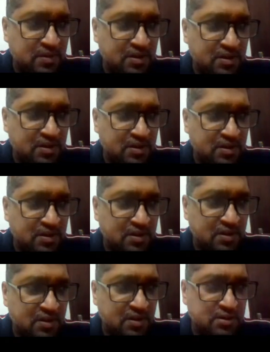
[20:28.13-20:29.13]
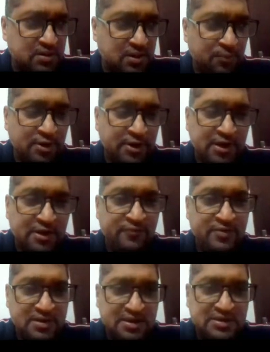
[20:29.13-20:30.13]
being communicating
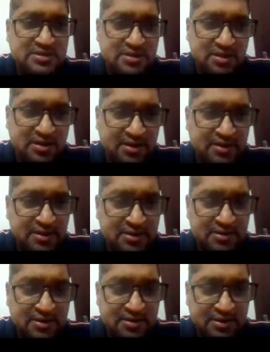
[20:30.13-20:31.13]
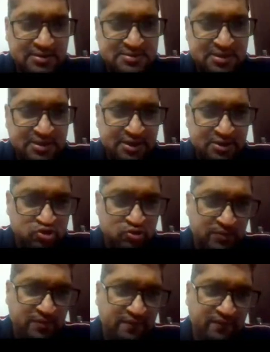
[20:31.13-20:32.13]
with each other, and yet the transaction needs to be
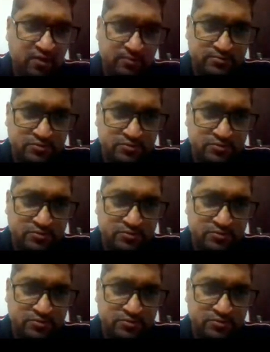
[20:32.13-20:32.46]
performed.